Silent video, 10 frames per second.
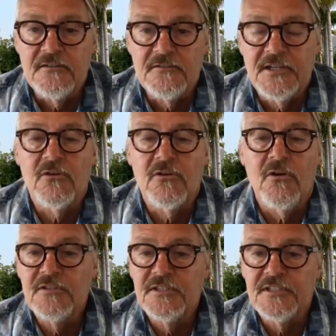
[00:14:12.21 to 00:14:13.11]
They were
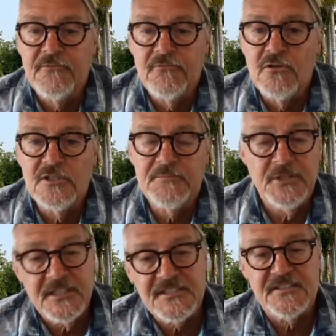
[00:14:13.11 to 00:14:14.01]
only
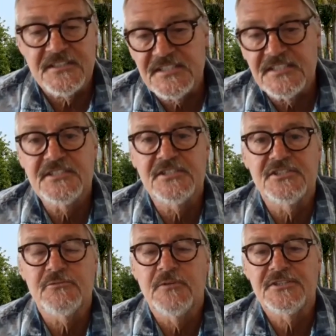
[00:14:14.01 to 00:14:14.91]
because of the seed
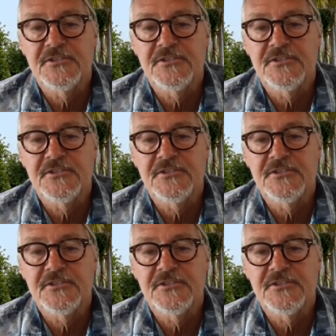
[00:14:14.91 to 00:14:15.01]
situation,